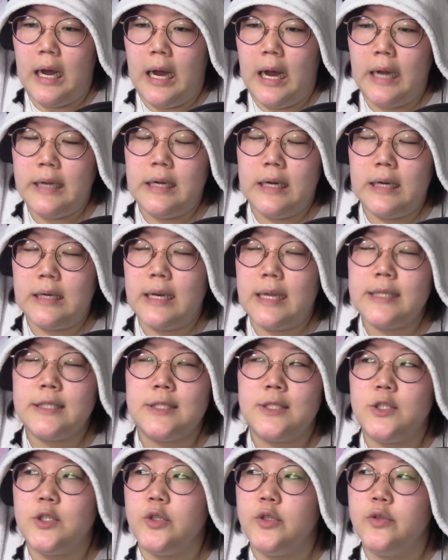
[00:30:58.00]

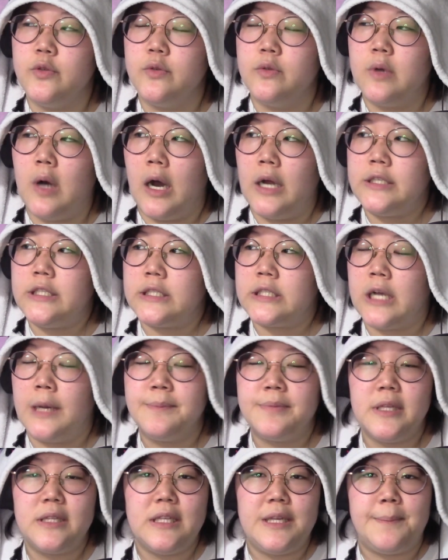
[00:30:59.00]
unless you are just
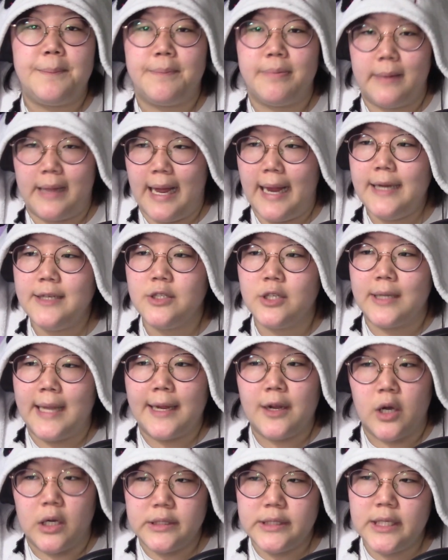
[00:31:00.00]
completely blind to
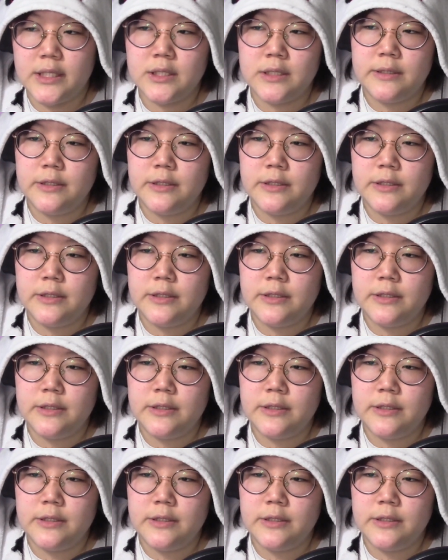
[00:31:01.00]
like context